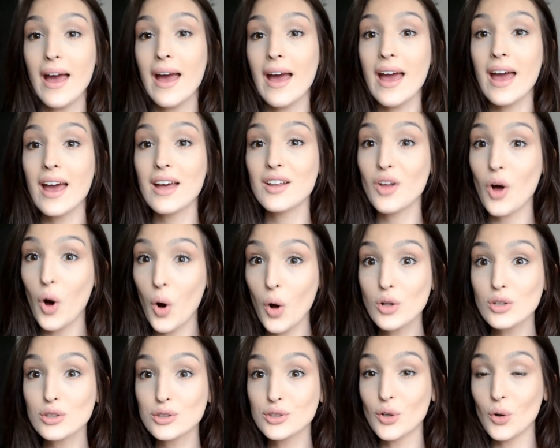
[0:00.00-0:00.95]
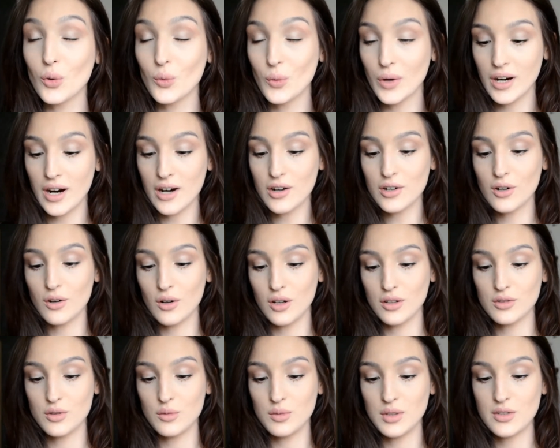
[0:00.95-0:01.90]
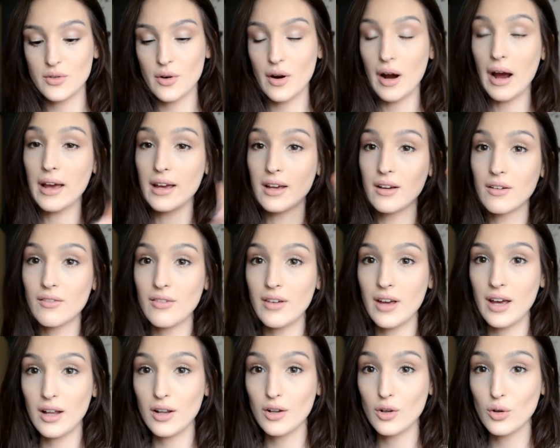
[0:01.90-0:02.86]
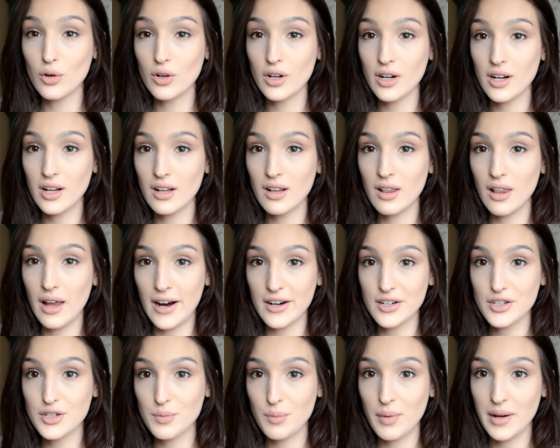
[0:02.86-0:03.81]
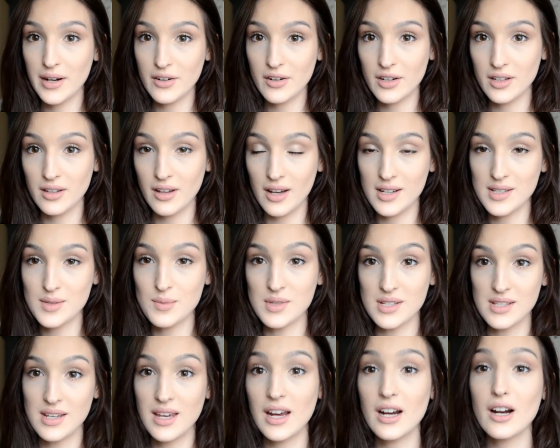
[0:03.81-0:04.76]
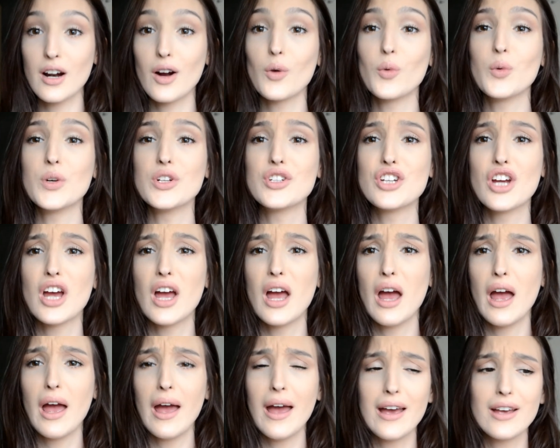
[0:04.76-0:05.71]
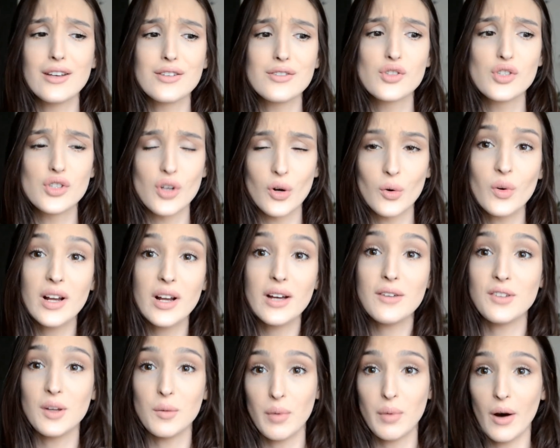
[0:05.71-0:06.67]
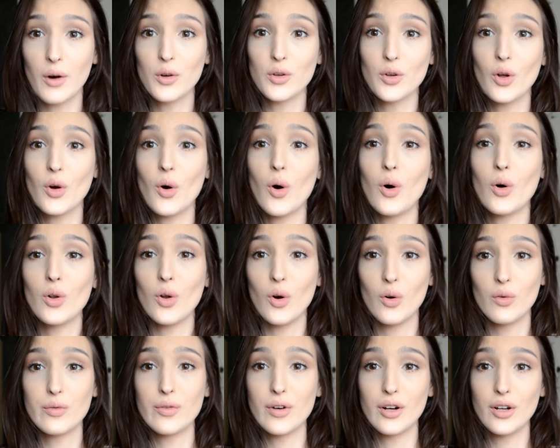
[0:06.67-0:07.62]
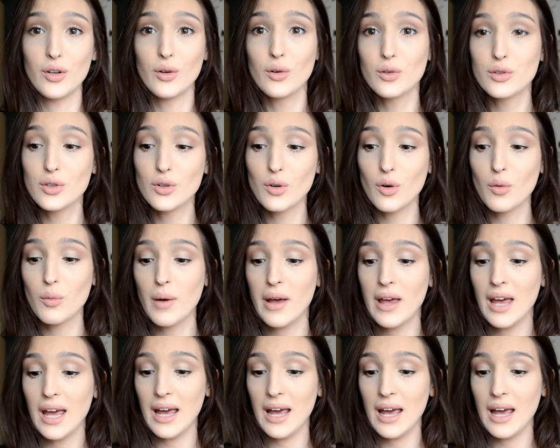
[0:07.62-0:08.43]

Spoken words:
And also we are going to be trying the L'Oreal Lash Paradise Mascara, which is so raved about all over YouTube,